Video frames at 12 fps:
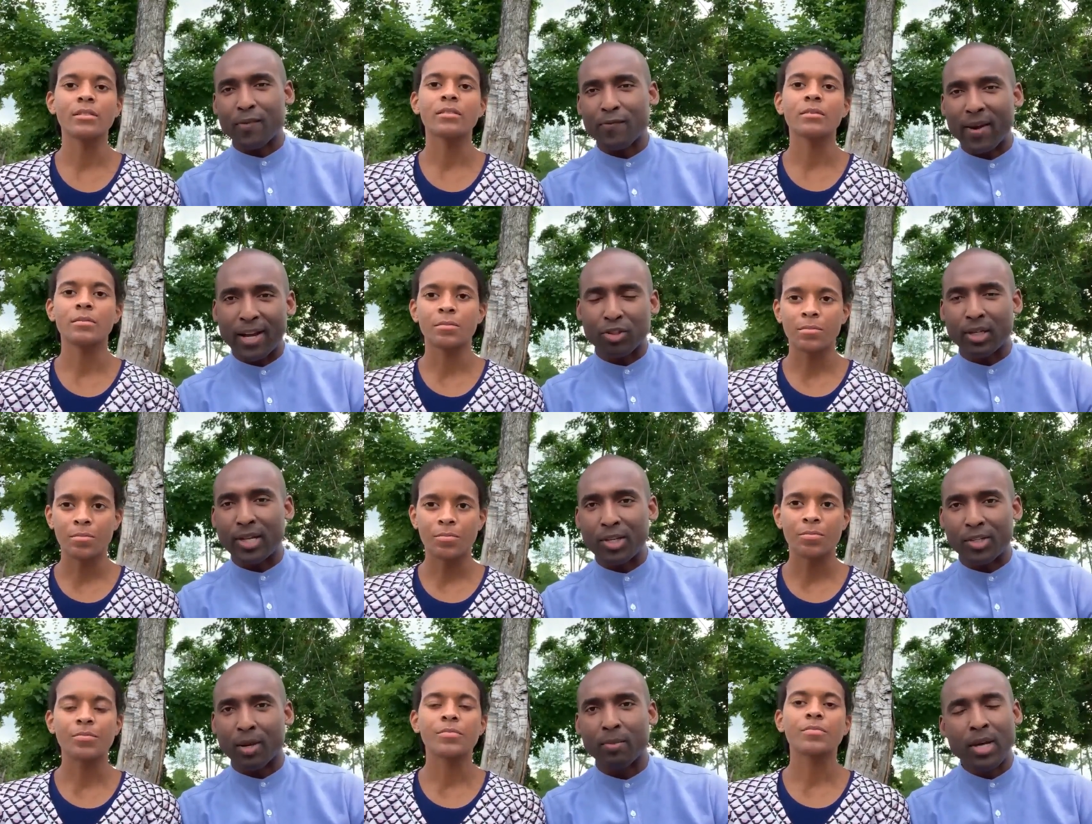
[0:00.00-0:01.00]

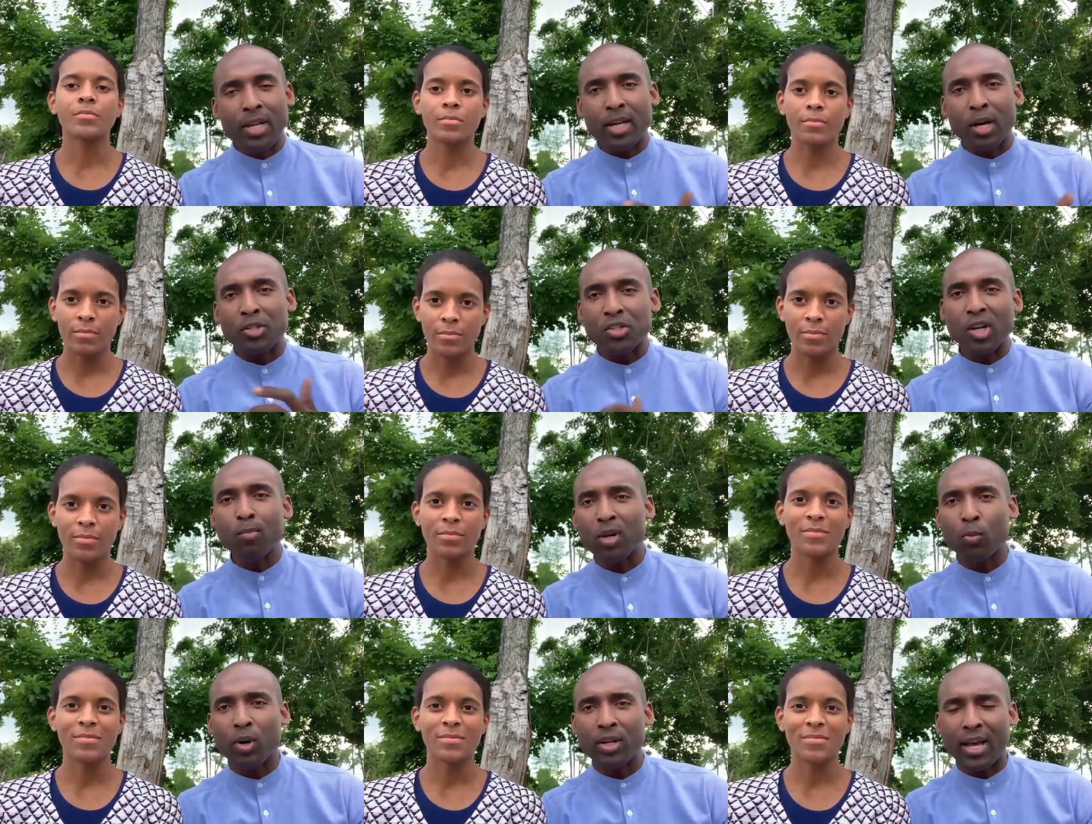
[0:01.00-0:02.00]
Speaker 1: evangelism. Now,
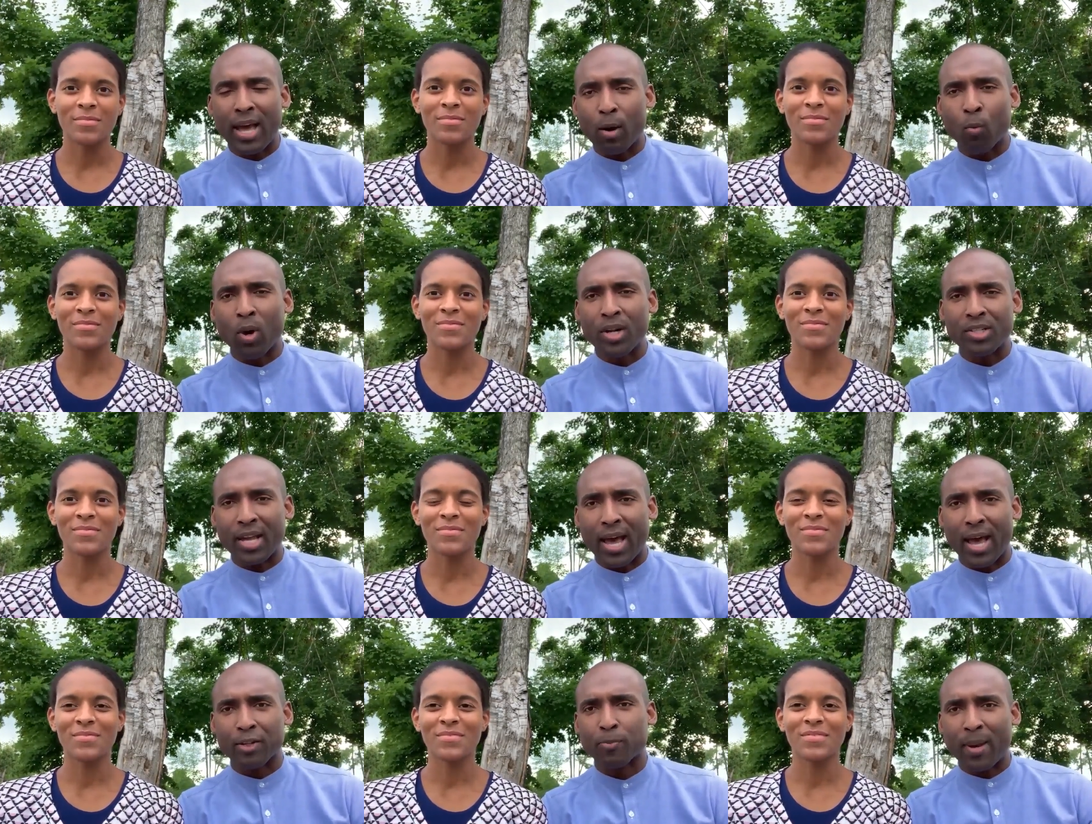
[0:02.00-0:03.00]
someone one, once
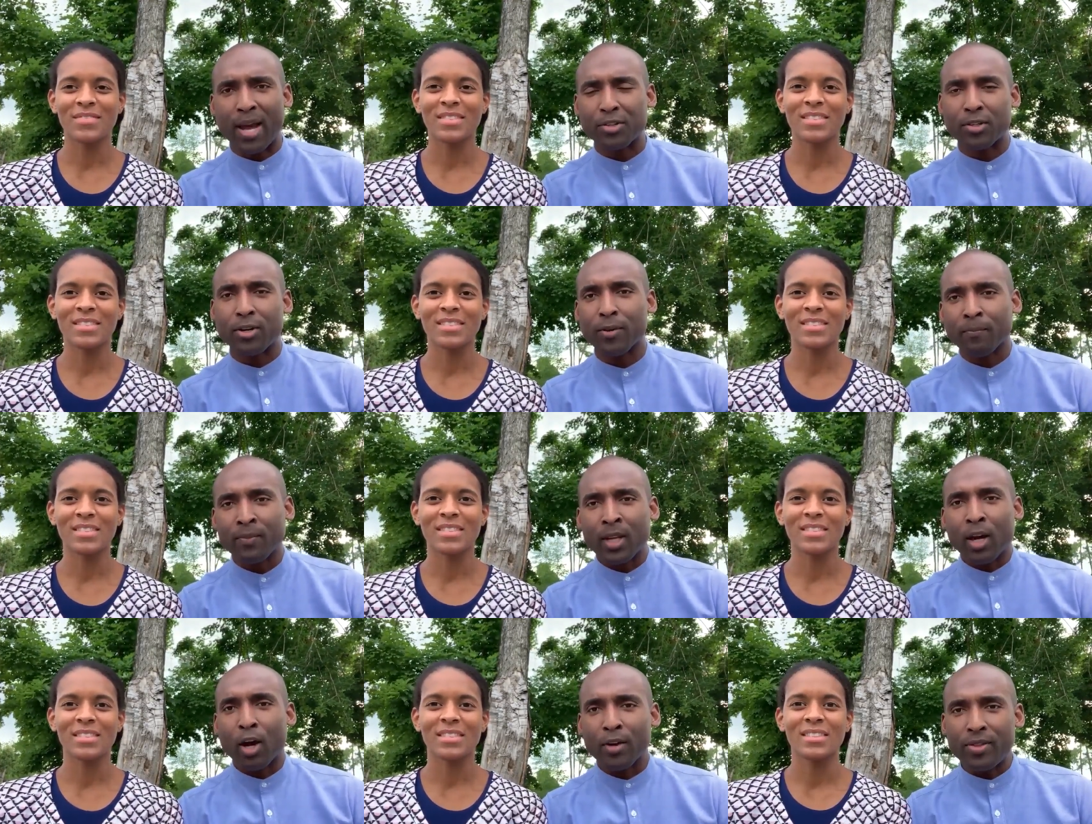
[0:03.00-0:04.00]
asked, Pastor,
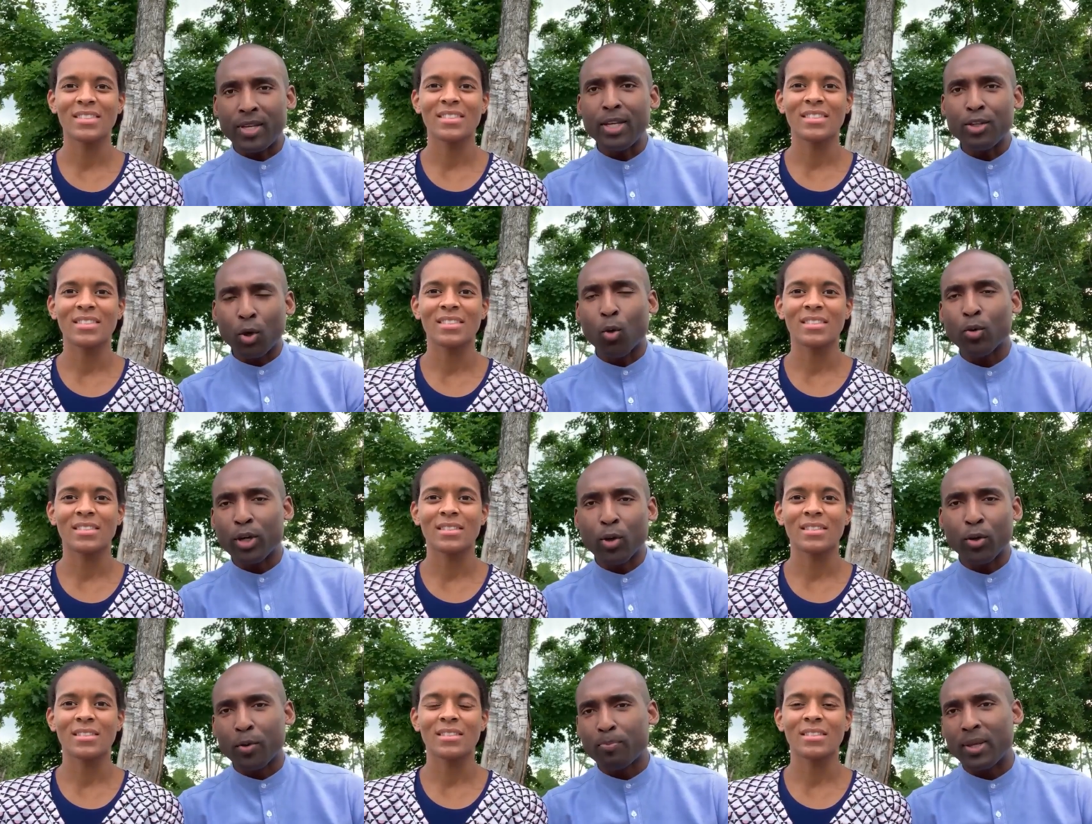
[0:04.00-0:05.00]
are these only
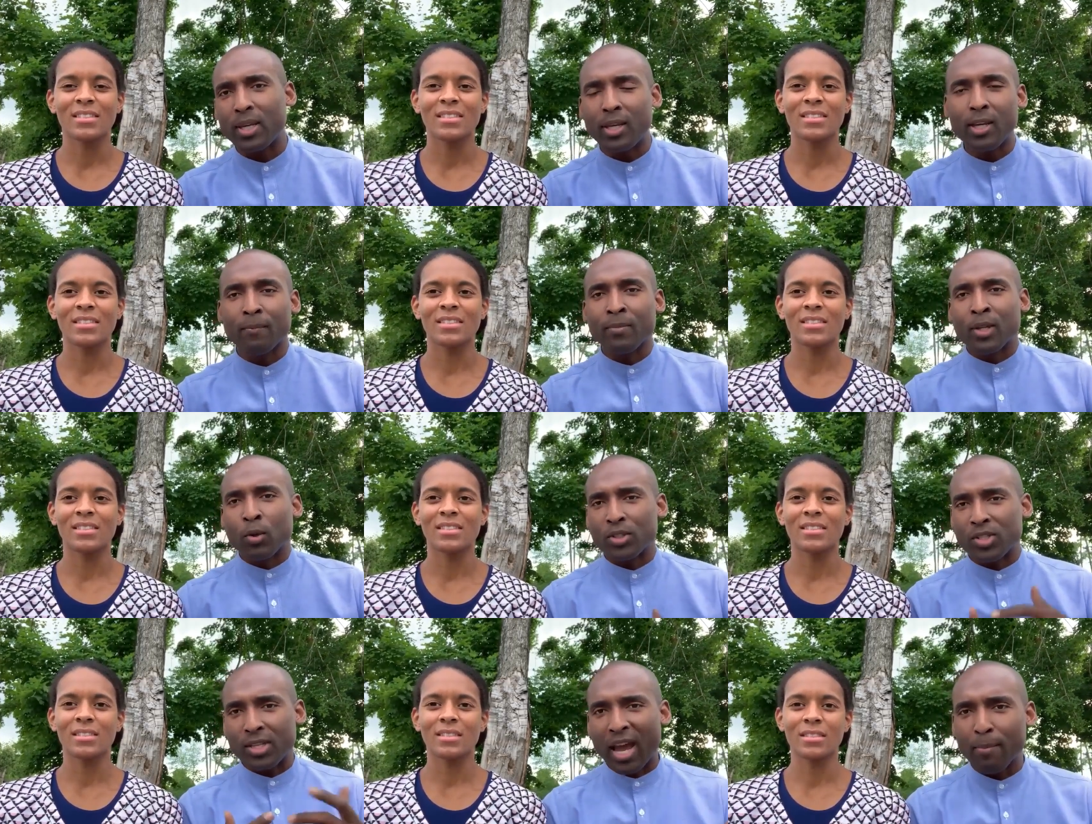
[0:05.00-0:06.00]
going to be
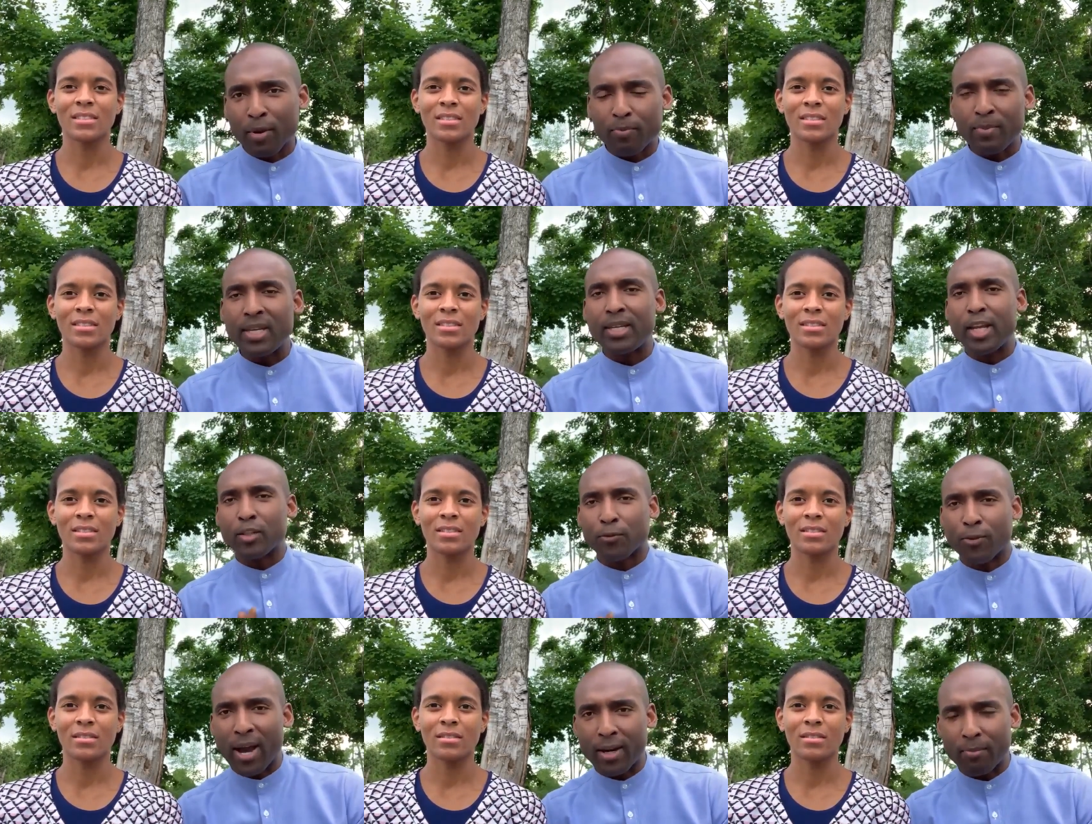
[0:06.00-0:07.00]
Sabbath meetings,
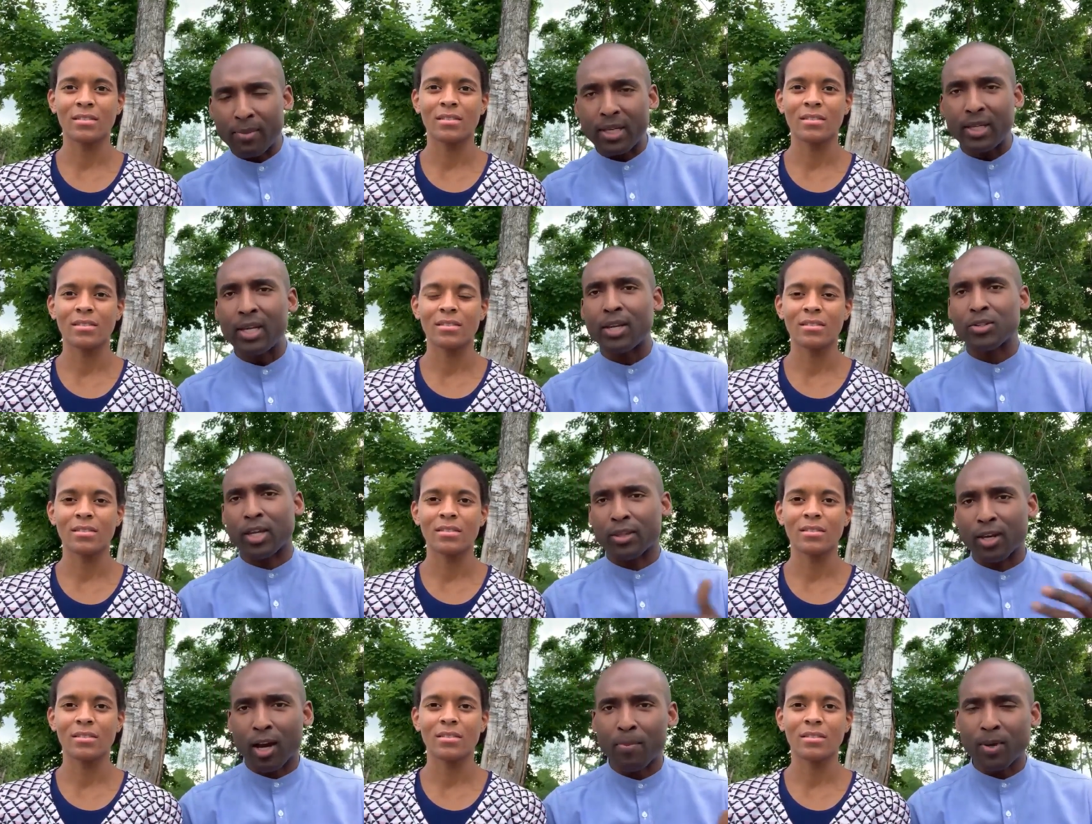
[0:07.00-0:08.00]
Friday meetings in
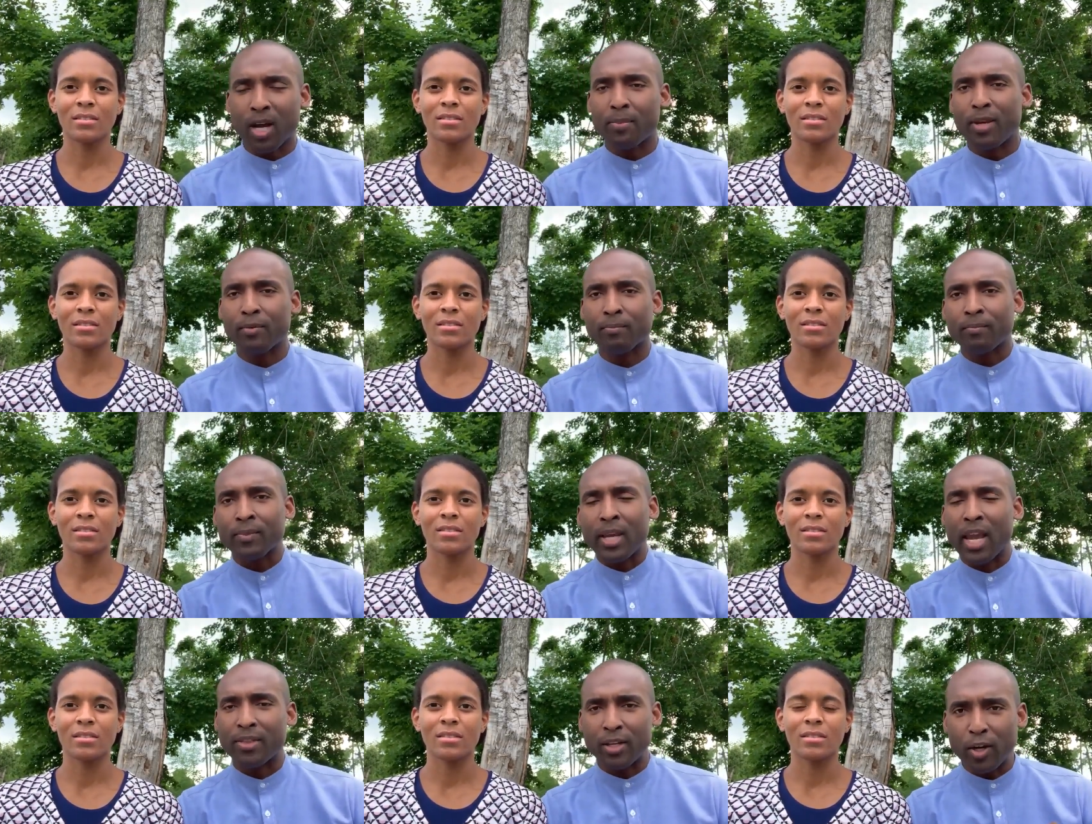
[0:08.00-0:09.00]
the upcoming
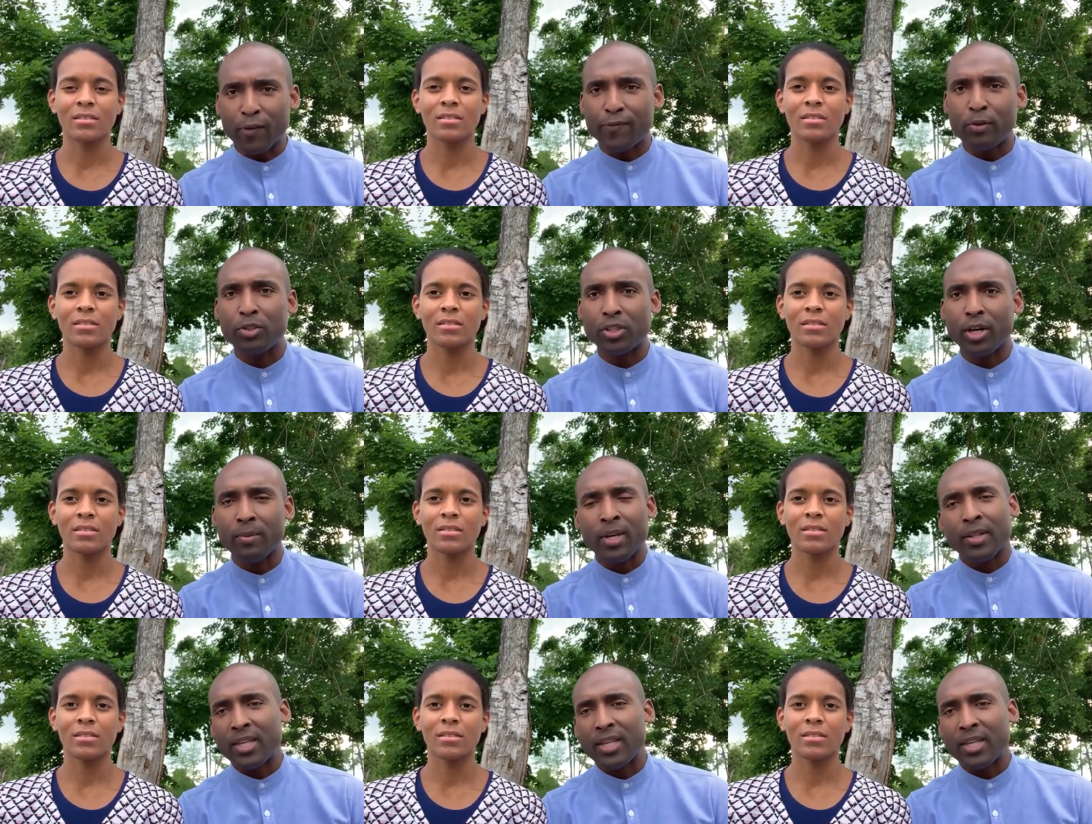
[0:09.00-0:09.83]
in the near future?